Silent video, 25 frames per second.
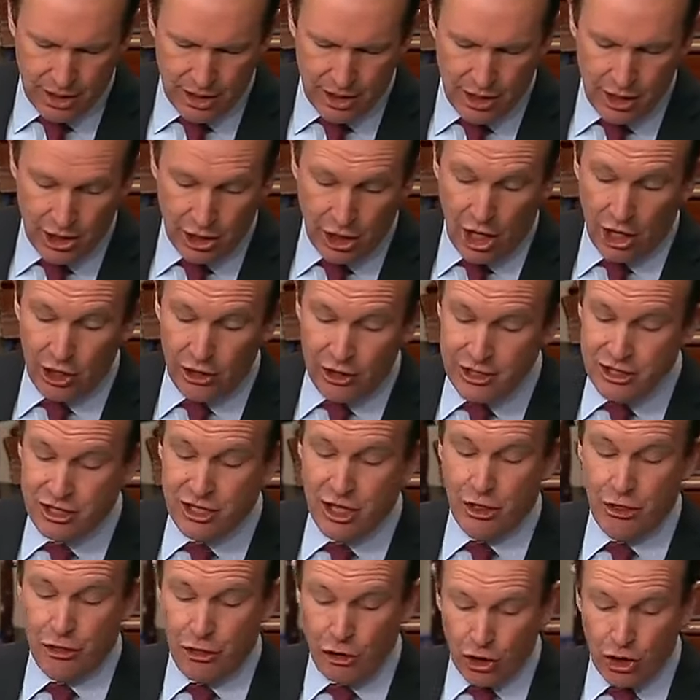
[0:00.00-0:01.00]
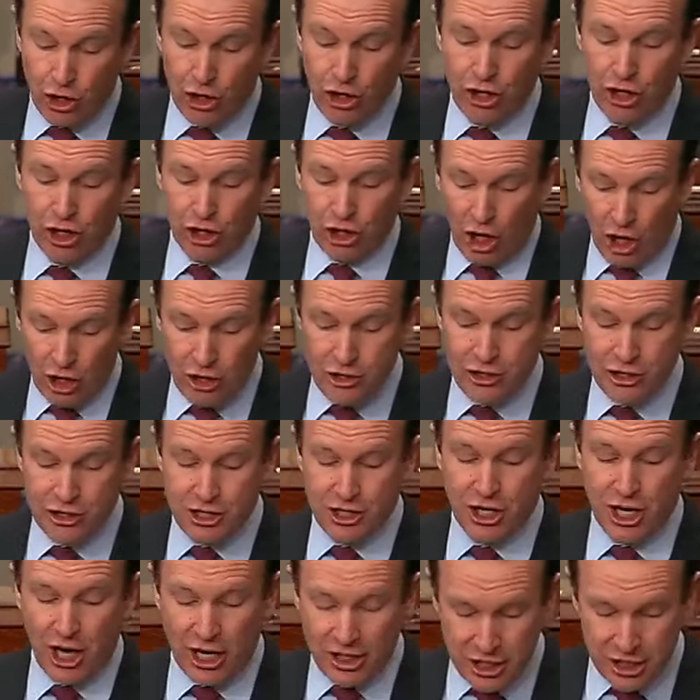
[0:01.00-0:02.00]
Qatar is the third largest
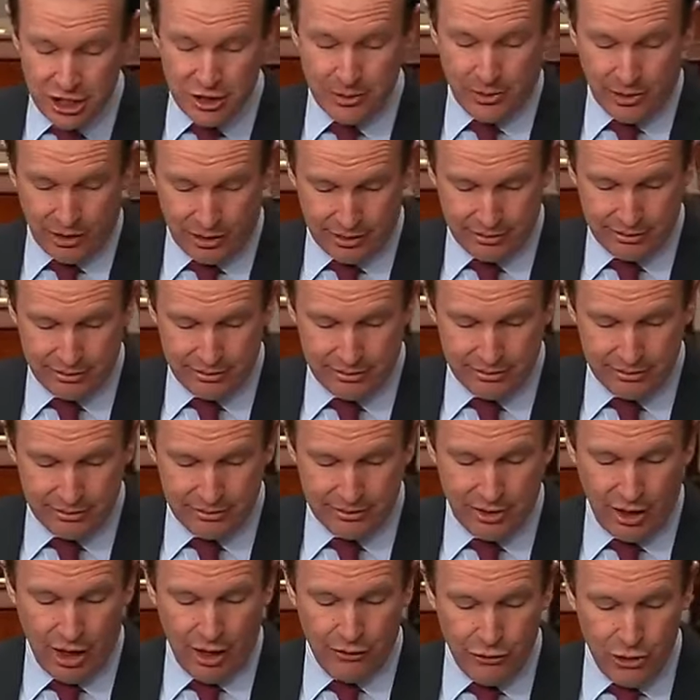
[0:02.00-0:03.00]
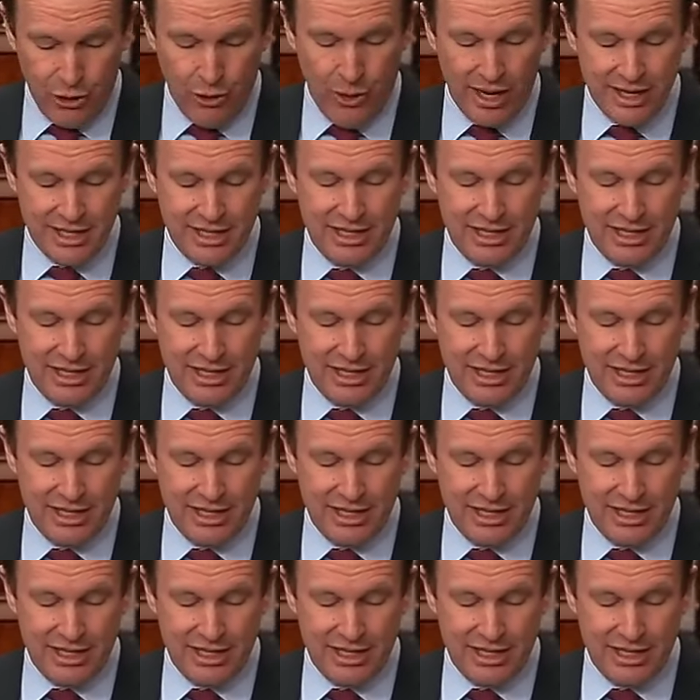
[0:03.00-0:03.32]
customer of U.S.